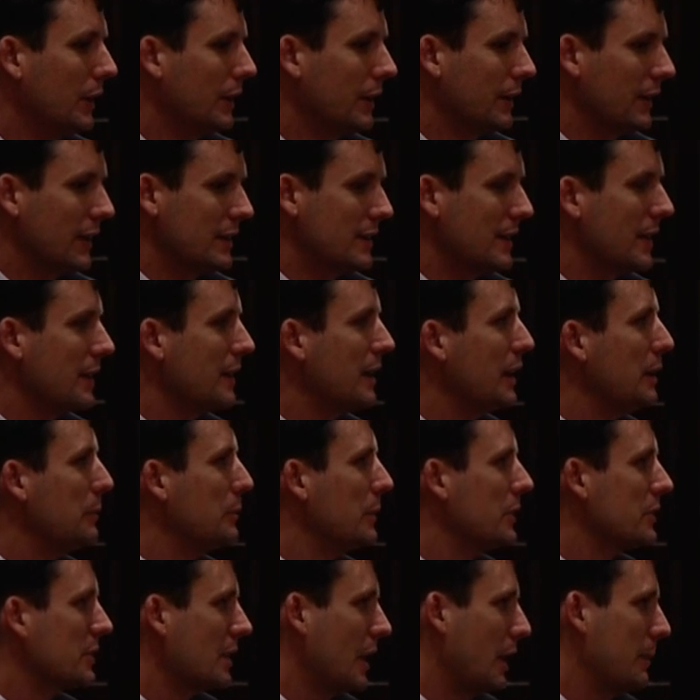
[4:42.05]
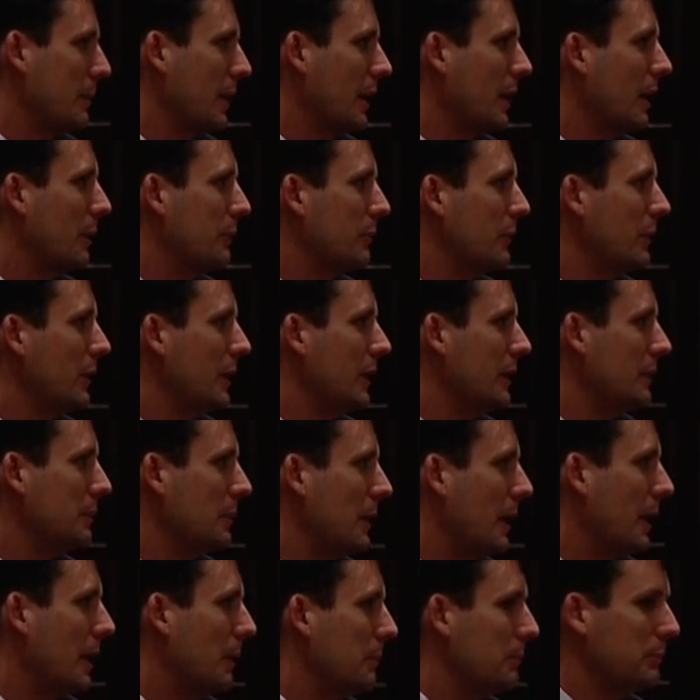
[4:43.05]
That's a theme that's coming up really
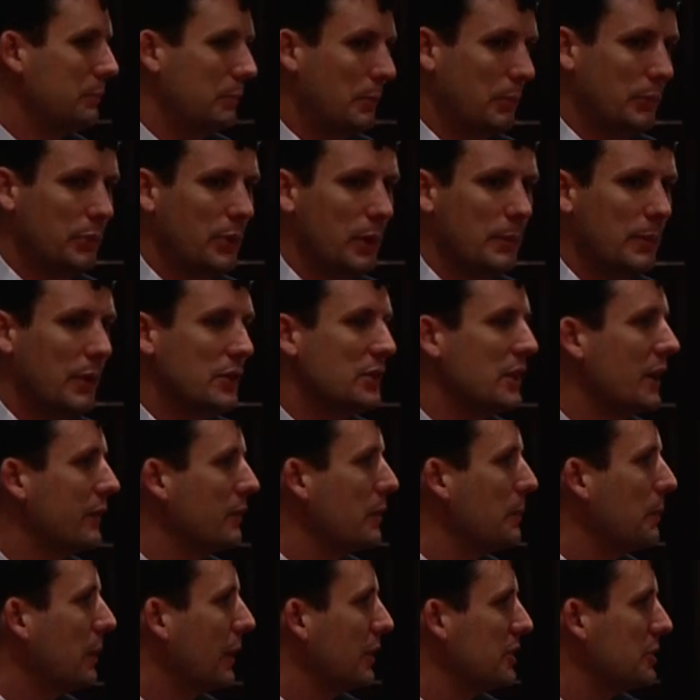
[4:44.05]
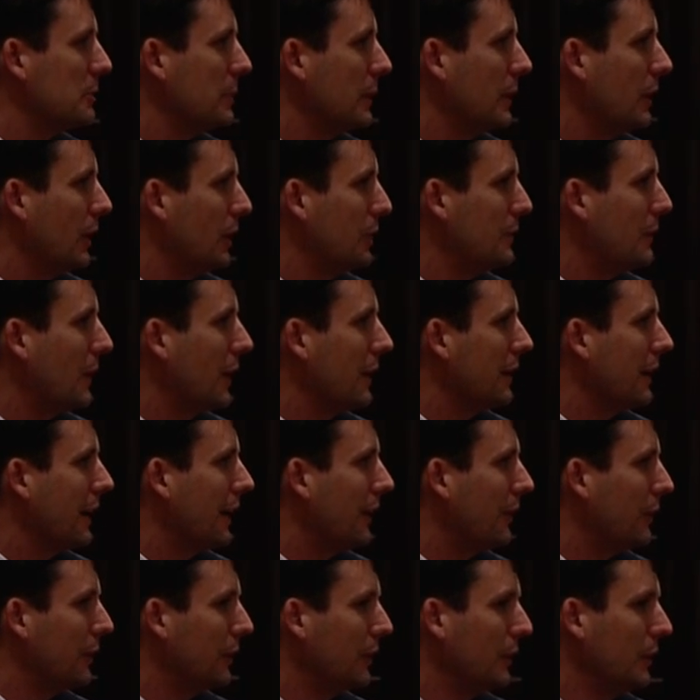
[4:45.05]
uh, pretty much every place we go right
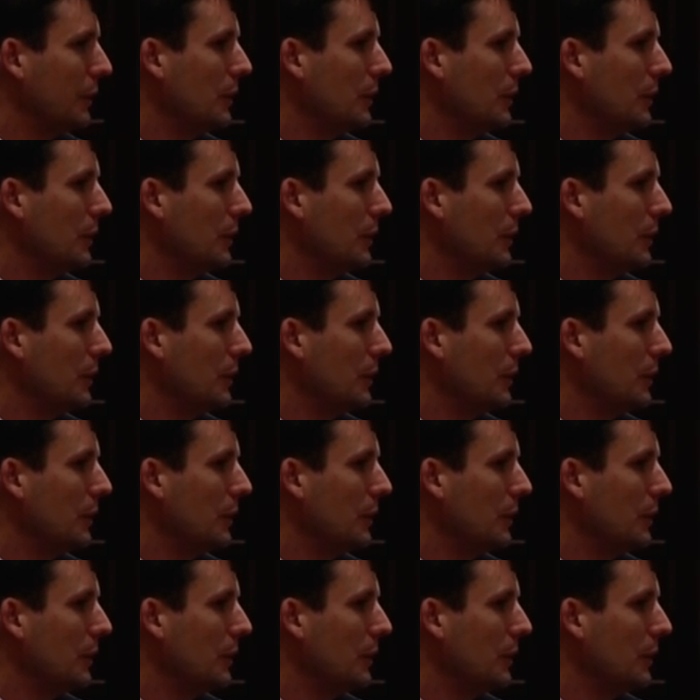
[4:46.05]
now.